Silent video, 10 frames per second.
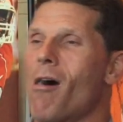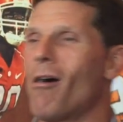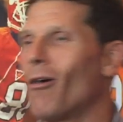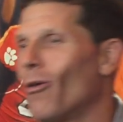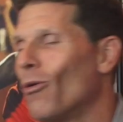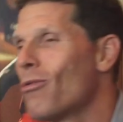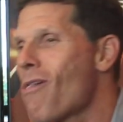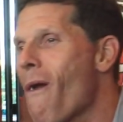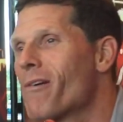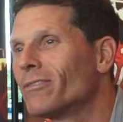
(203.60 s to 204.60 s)
I
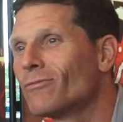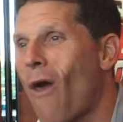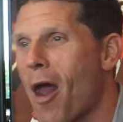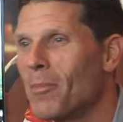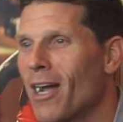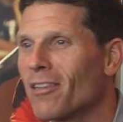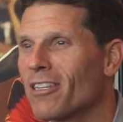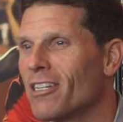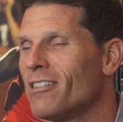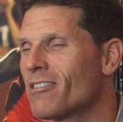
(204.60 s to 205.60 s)

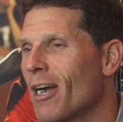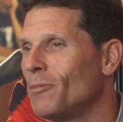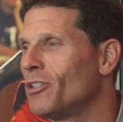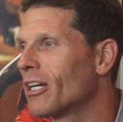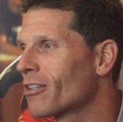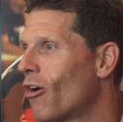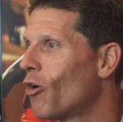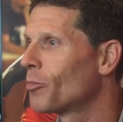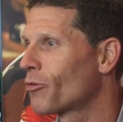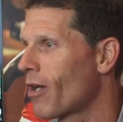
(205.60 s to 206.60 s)
think anytime you got the
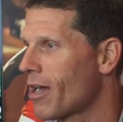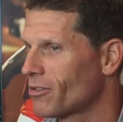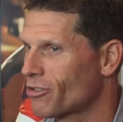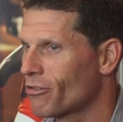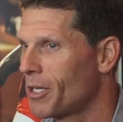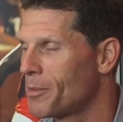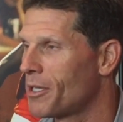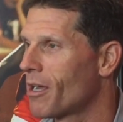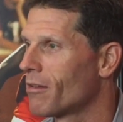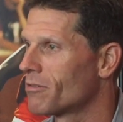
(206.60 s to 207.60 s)
home crowd screaming,
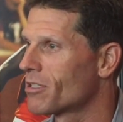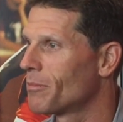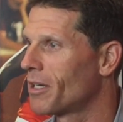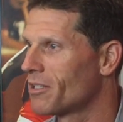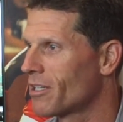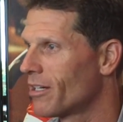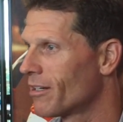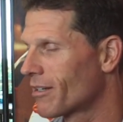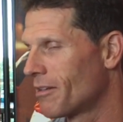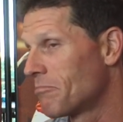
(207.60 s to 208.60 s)
yelling in somebody's
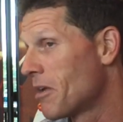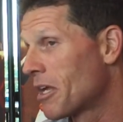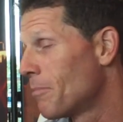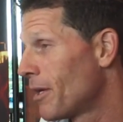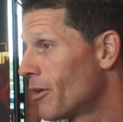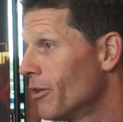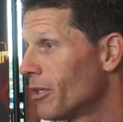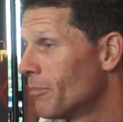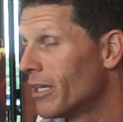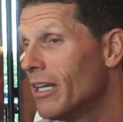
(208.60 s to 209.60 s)
ear, it can be
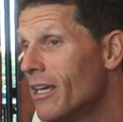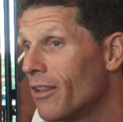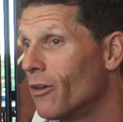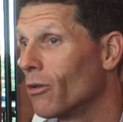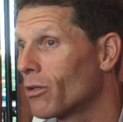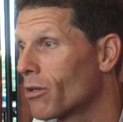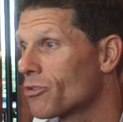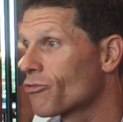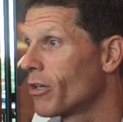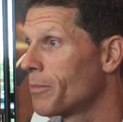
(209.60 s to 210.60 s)
good, but they're only going
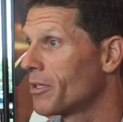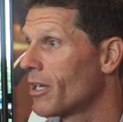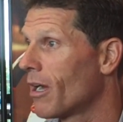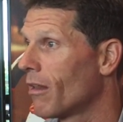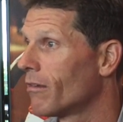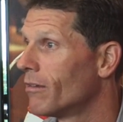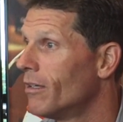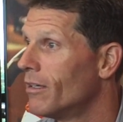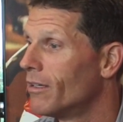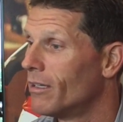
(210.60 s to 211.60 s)
to scream and yell
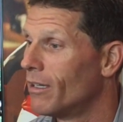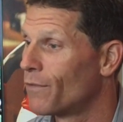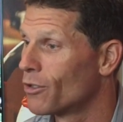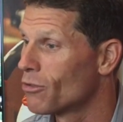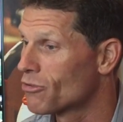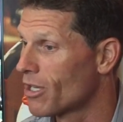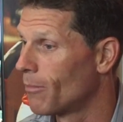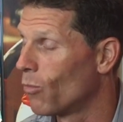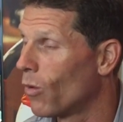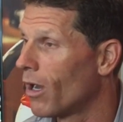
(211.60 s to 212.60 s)
if you're doing
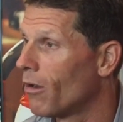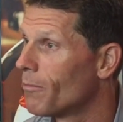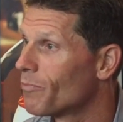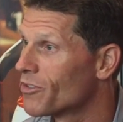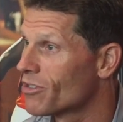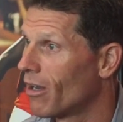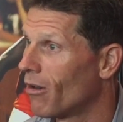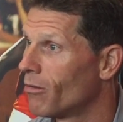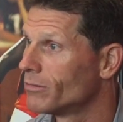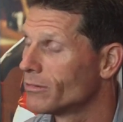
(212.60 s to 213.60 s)
something well.
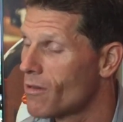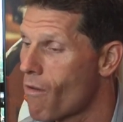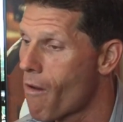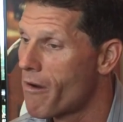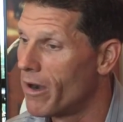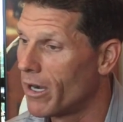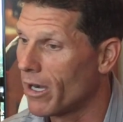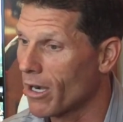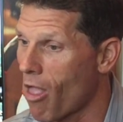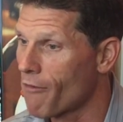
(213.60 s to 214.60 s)
So
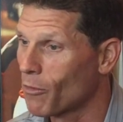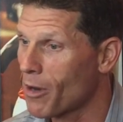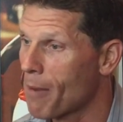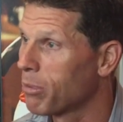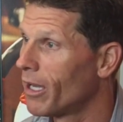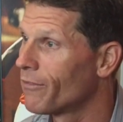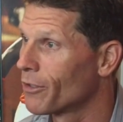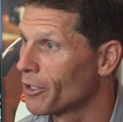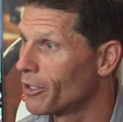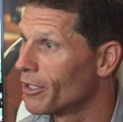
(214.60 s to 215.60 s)
if we're not playing
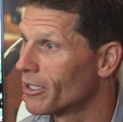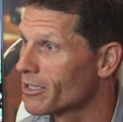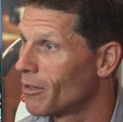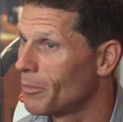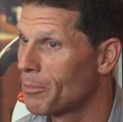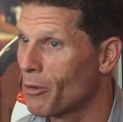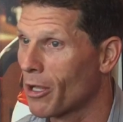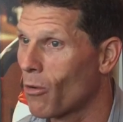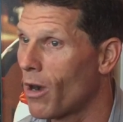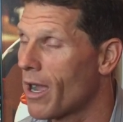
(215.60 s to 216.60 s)
very good, it's going to be
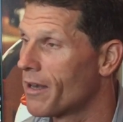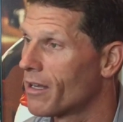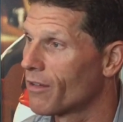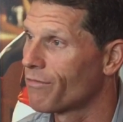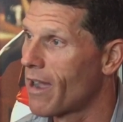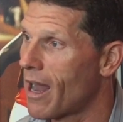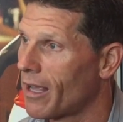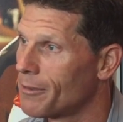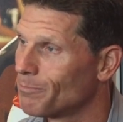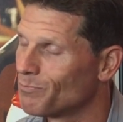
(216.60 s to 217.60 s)
pretty quiet in Death
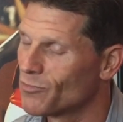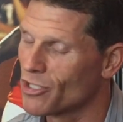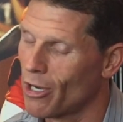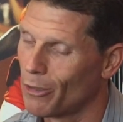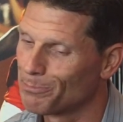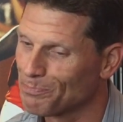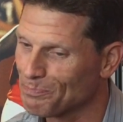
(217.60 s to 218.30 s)
Valley. So